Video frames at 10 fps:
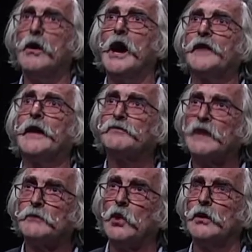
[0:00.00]

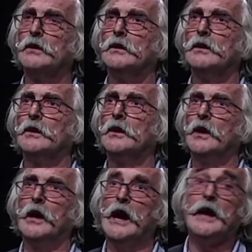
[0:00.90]
adaptable,
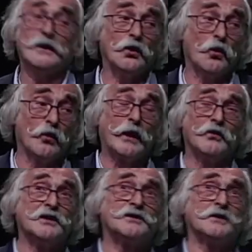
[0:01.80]
and we will
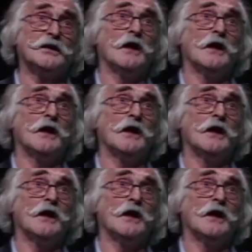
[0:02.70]
see